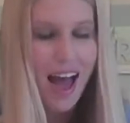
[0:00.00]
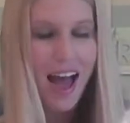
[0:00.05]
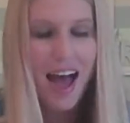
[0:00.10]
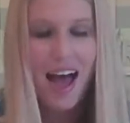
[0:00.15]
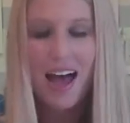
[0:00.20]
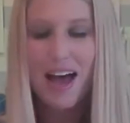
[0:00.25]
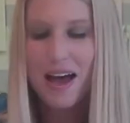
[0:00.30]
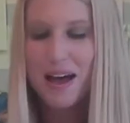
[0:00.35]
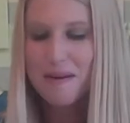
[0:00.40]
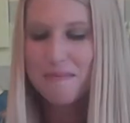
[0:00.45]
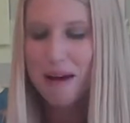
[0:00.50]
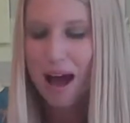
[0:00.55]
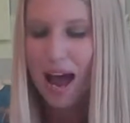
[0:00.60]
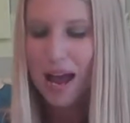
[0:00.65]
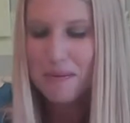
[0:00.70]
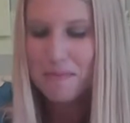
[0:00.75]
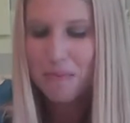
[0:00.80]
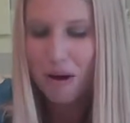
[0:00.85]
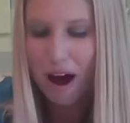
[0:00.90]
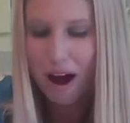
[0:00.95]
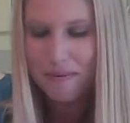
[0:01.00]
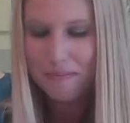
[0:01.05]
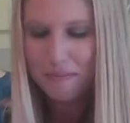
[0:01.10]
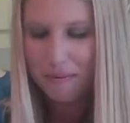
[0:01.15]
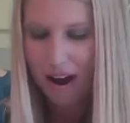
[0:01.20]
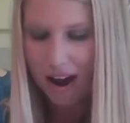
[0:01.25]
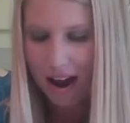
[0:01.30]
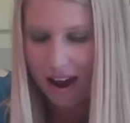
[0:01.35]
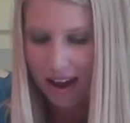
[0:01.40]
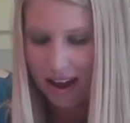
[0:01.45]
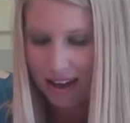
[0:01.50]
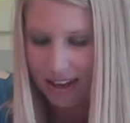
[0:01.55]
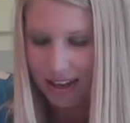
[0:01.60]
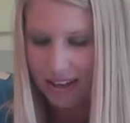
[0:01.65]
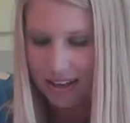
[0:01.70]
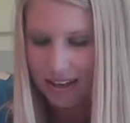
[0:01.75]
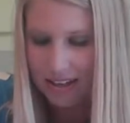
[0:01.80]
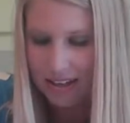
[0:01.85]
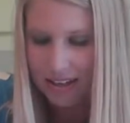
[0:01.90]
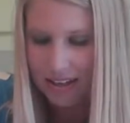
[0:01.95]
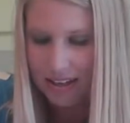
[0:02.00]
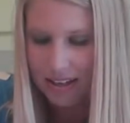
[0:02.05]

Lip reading: I bought my